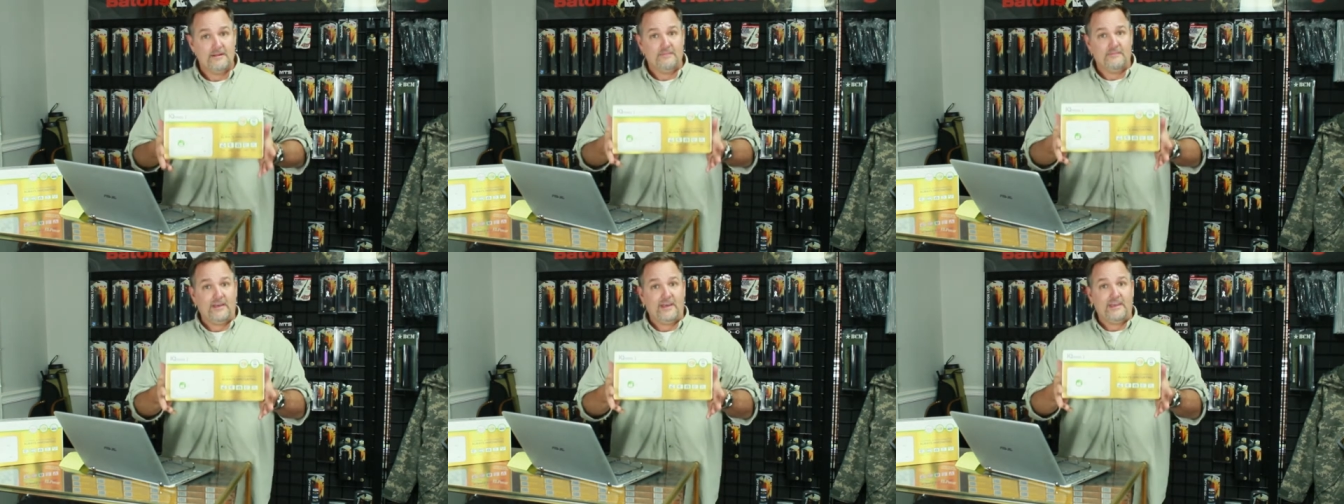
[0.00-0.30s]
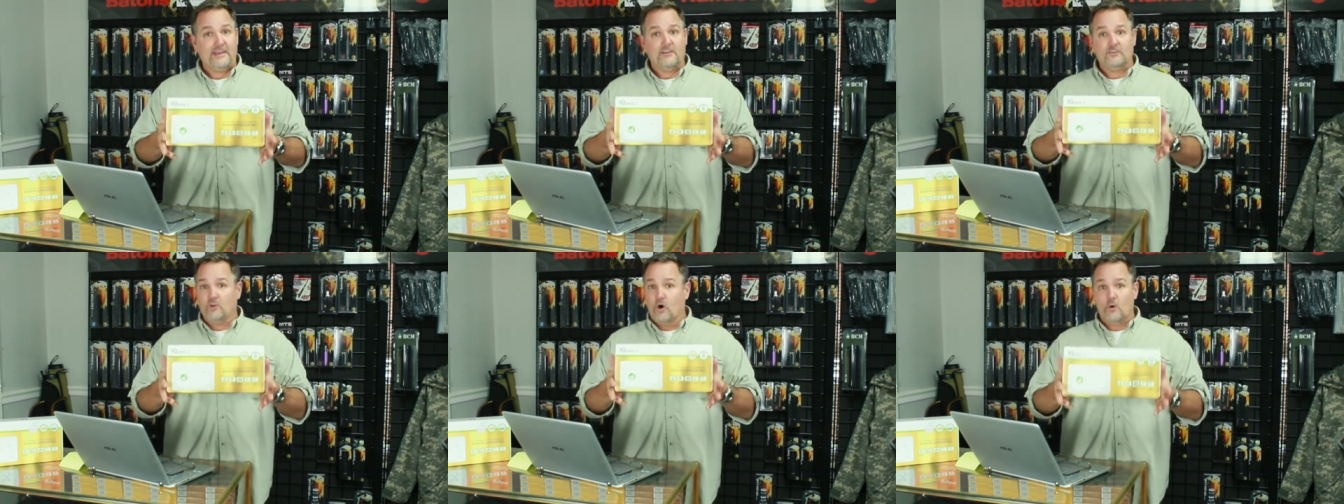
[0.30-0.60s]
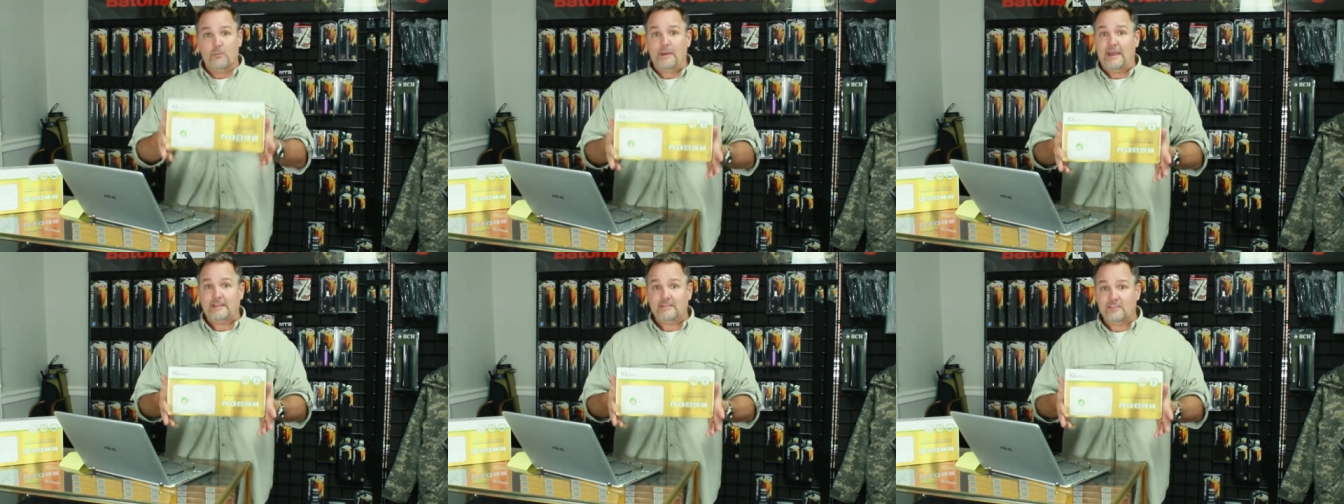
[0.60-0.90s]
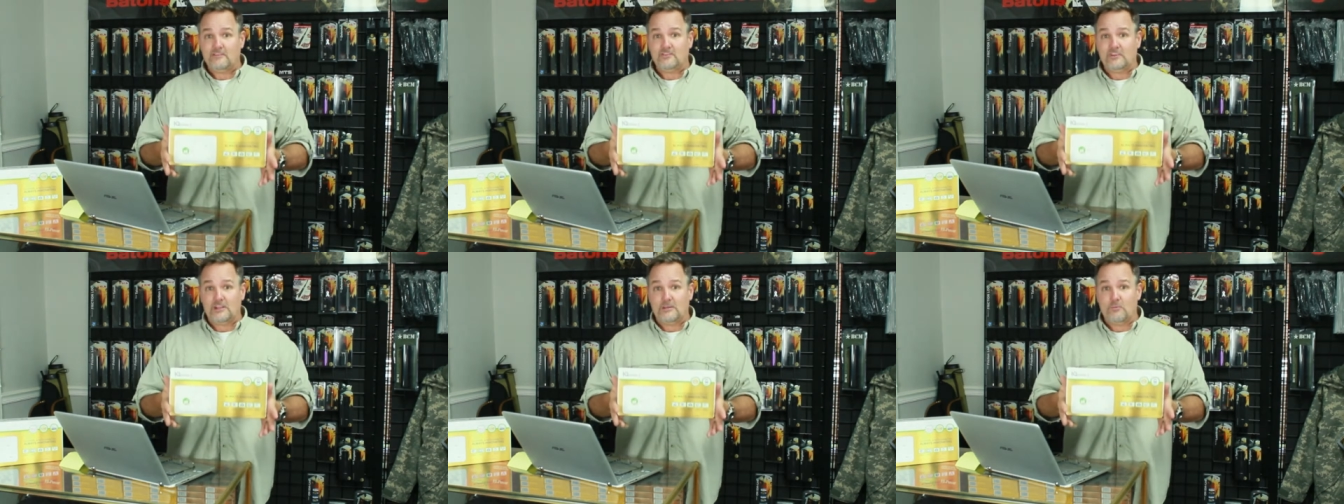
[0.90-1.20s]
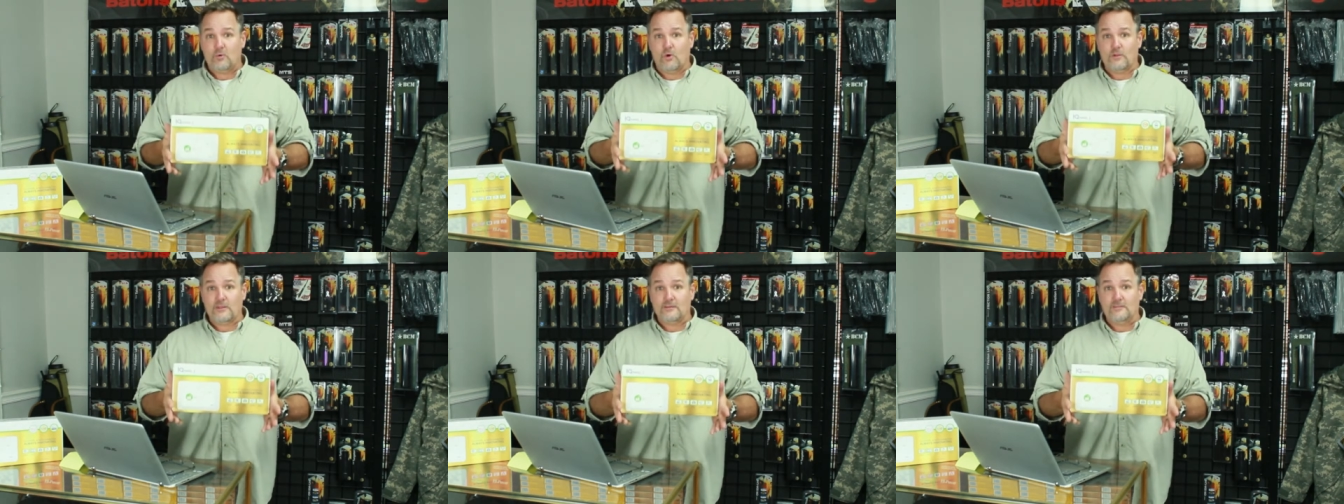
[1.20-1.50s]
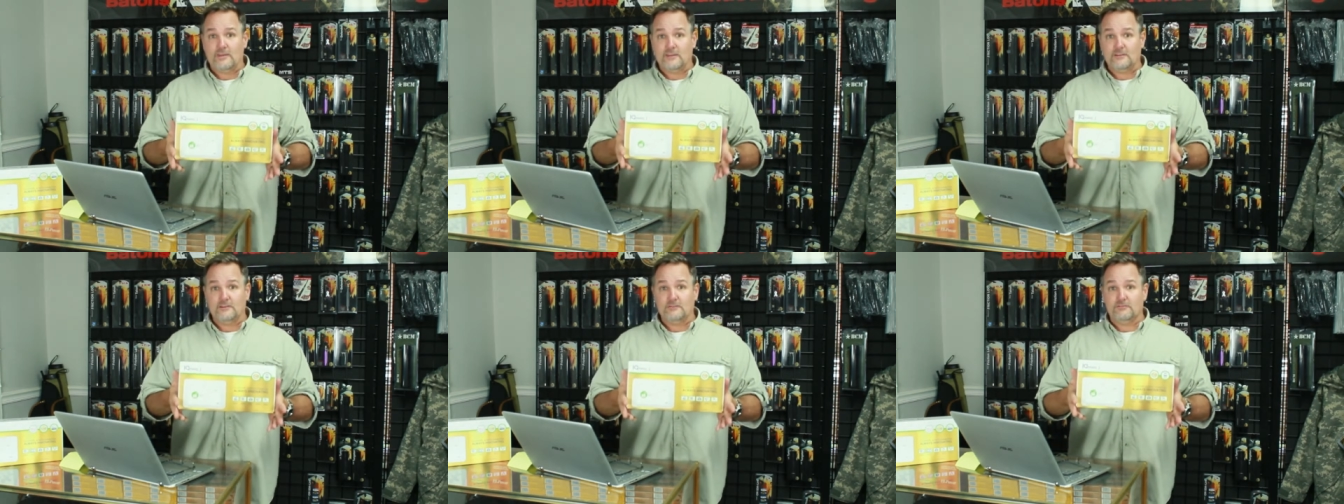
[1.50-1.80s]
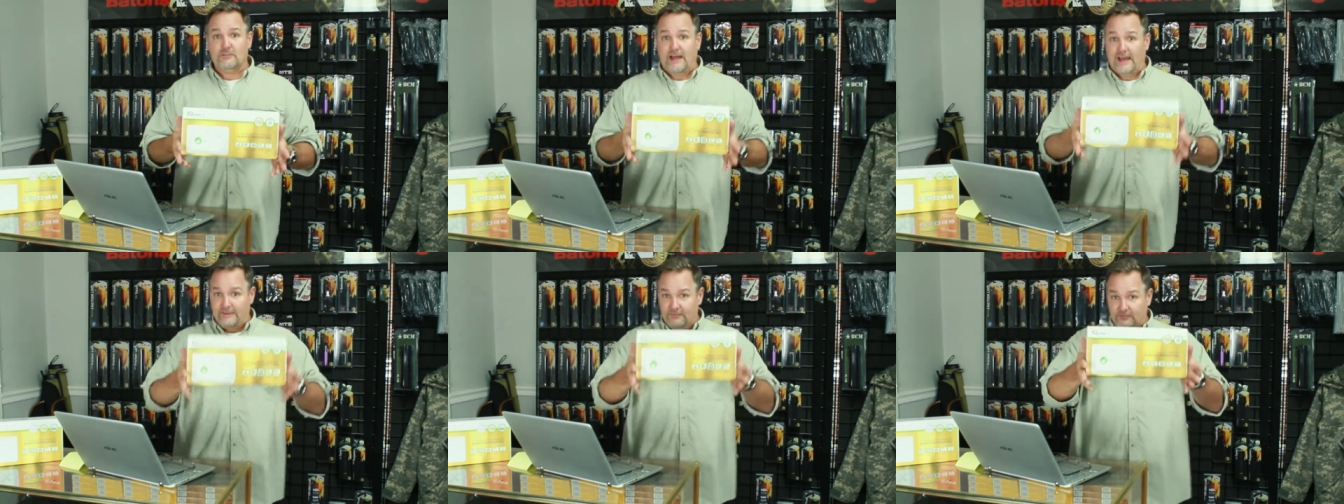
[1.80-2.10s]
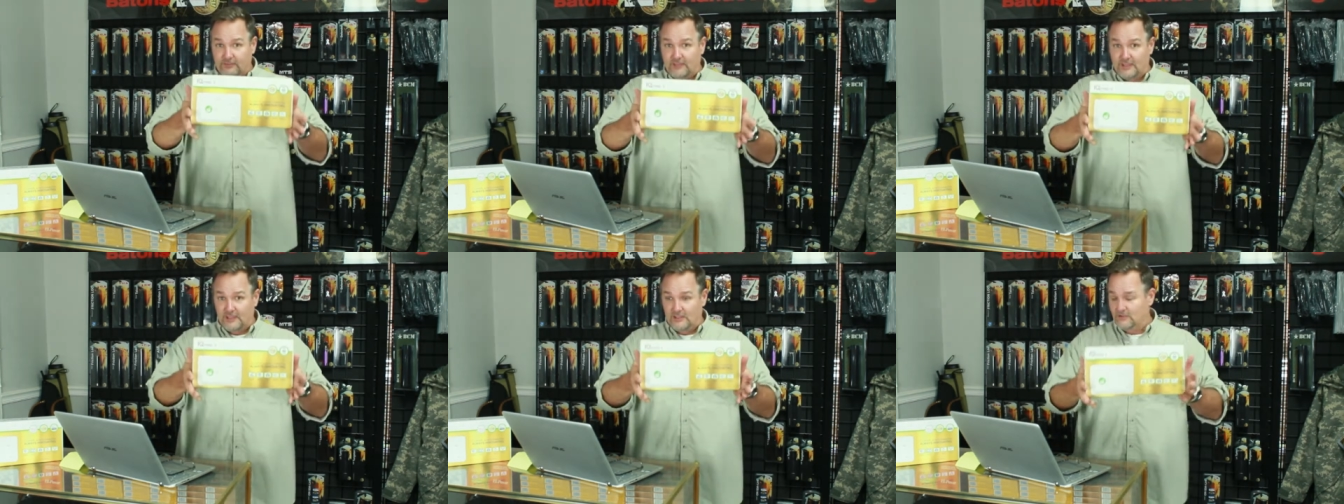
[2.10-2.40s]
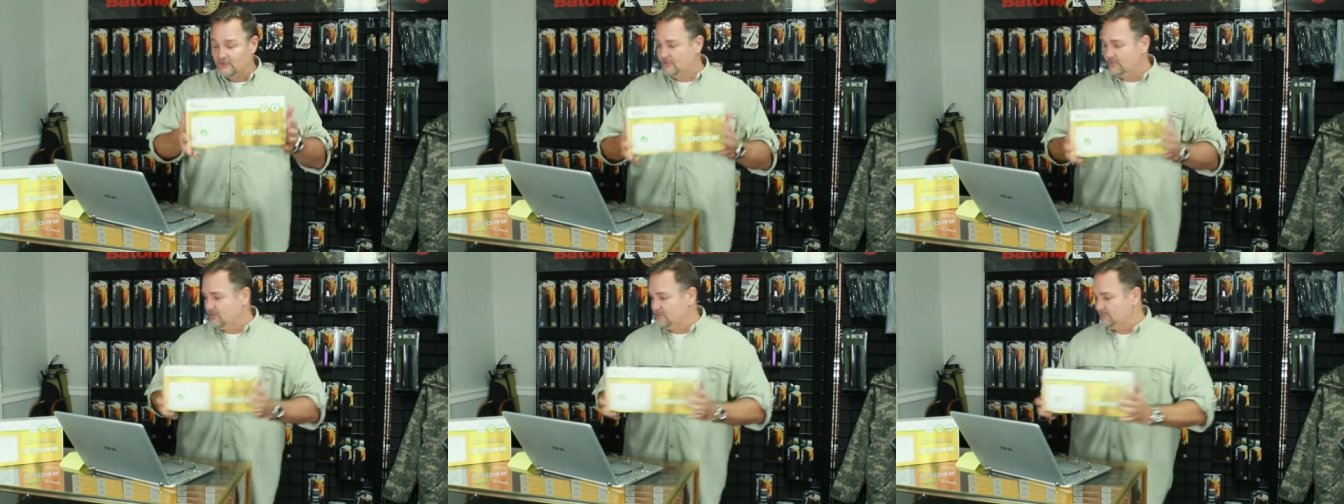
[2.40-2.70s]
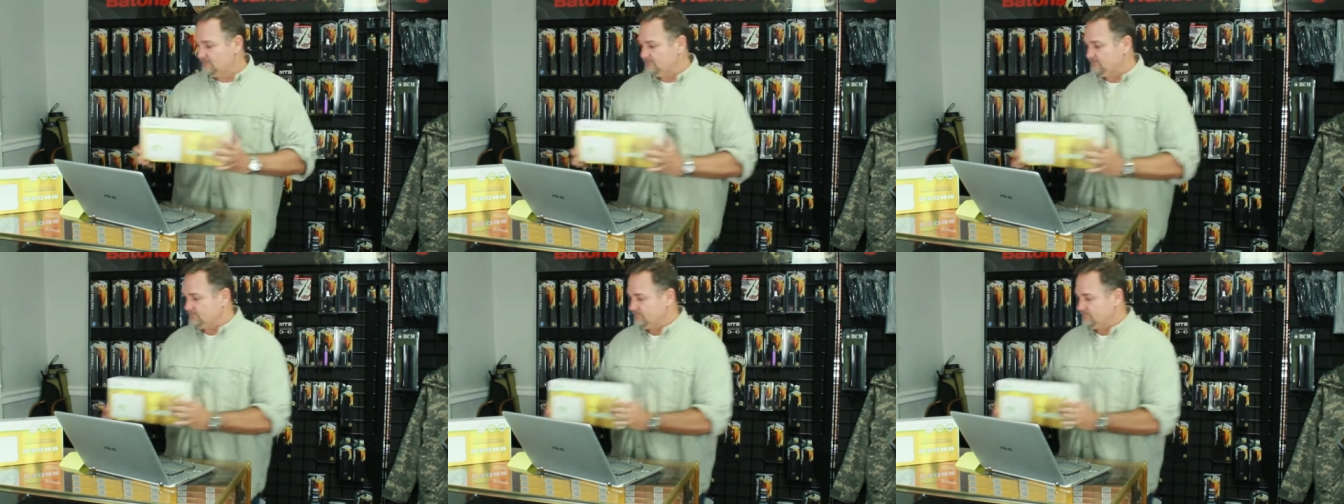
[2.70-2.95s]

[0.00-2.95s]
They don't make these anymore. They've end-of-life these.